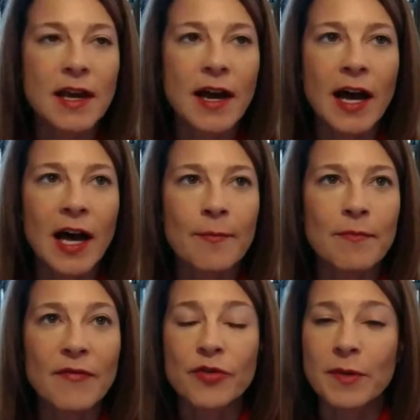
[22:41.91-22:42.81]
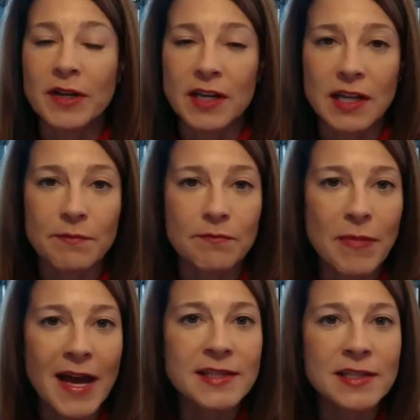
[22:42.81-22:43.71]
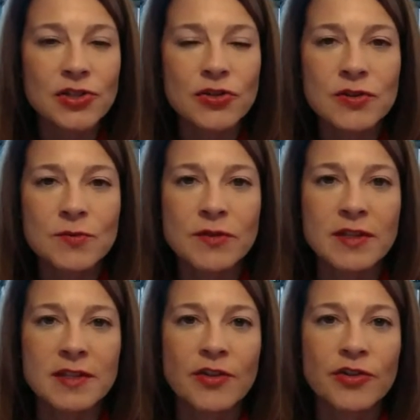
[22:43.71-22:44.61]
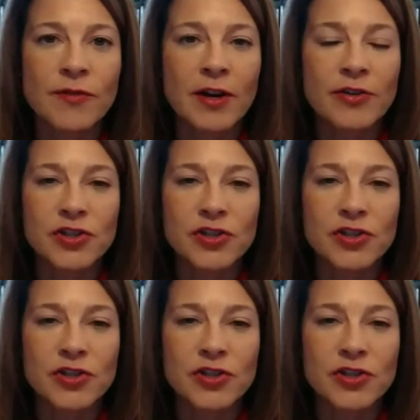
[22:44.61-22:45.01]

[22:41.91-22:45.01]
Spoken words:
Have there been any past issues with this underwriter?